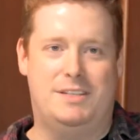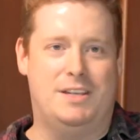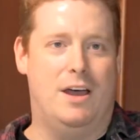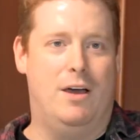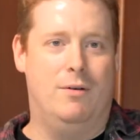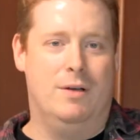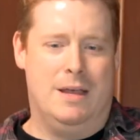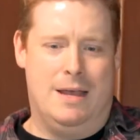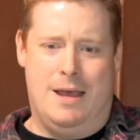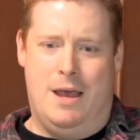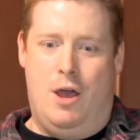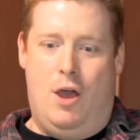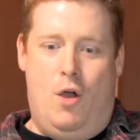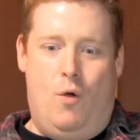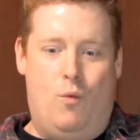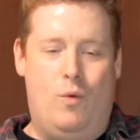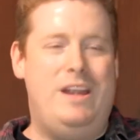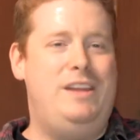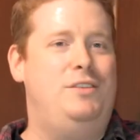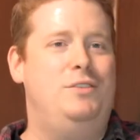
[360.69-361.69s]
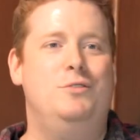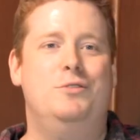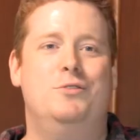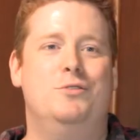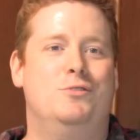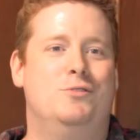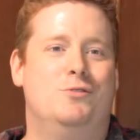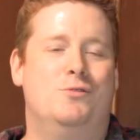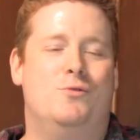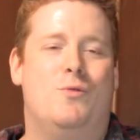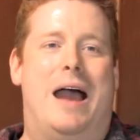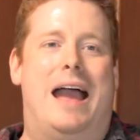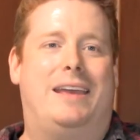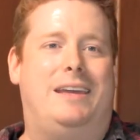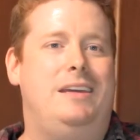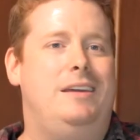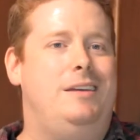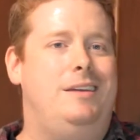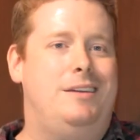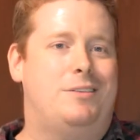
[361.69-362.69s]
So we do
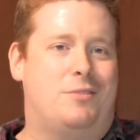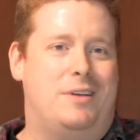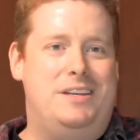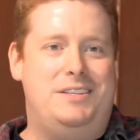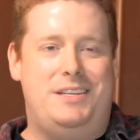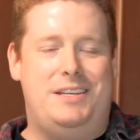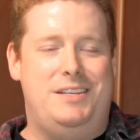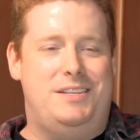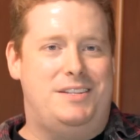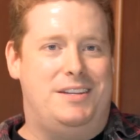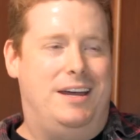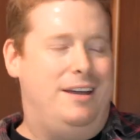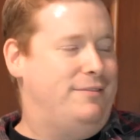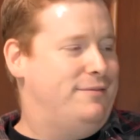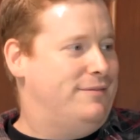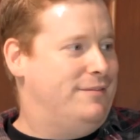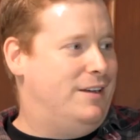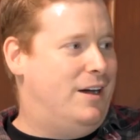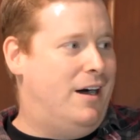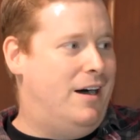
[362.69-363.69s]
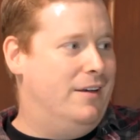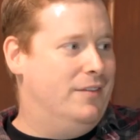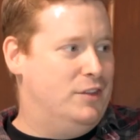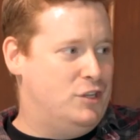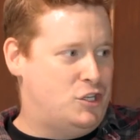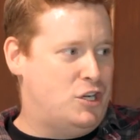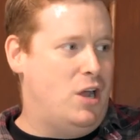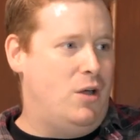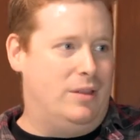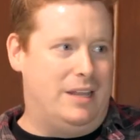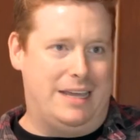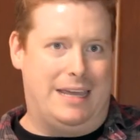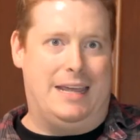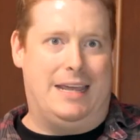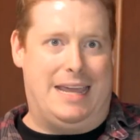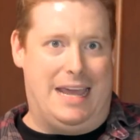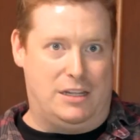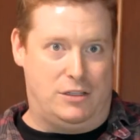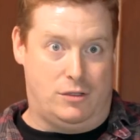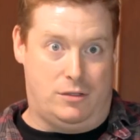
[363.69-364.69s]
wacky, crazy stuff on the show. Like
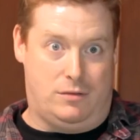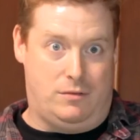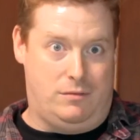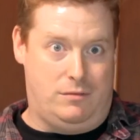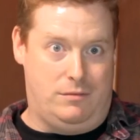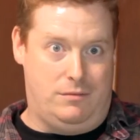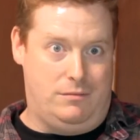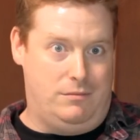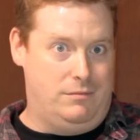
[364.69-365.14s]
it gets,